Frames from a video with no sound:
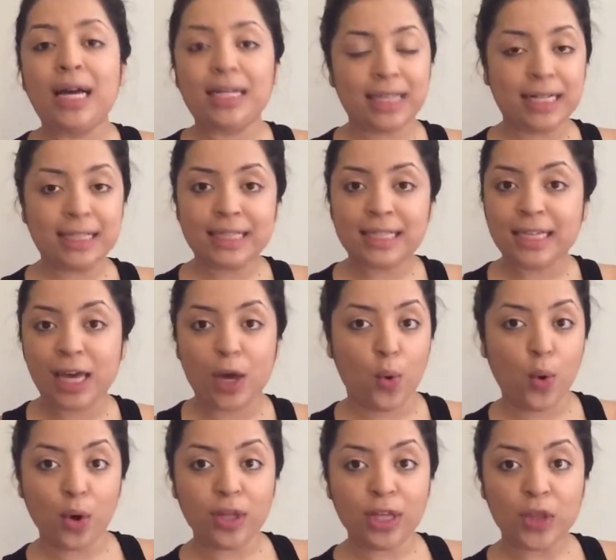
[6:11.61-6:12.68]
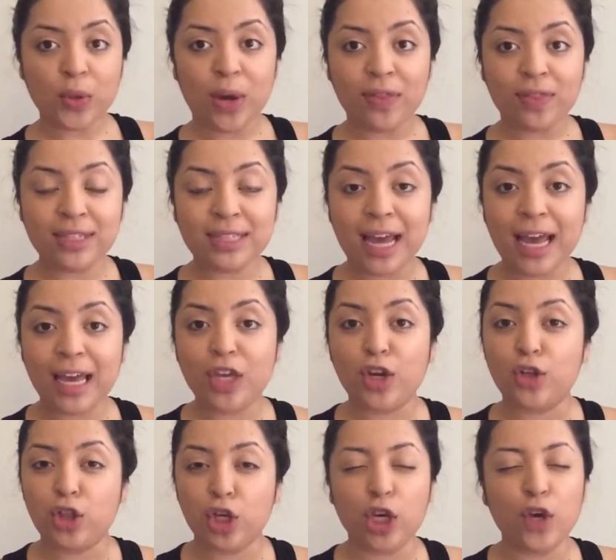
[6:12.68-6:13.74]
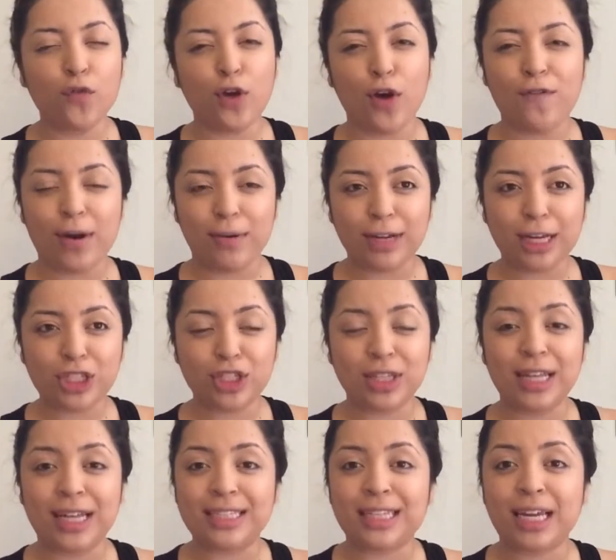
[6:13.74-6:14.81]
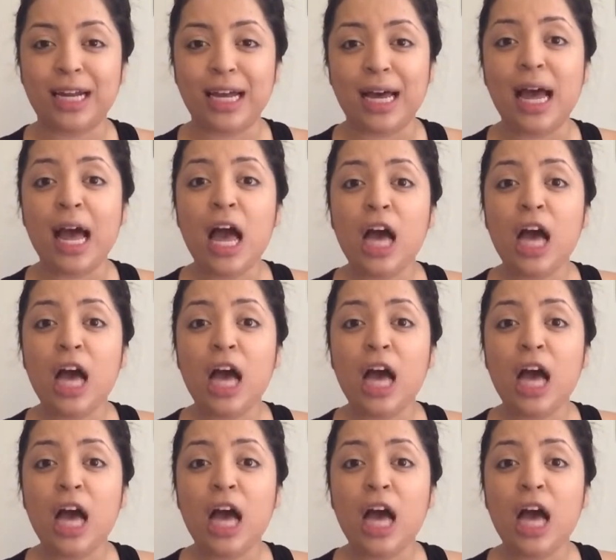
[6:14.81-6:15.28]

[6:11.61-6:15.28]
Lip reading: tends to get oily throughout the day and you're looking for a foundation that's gonna,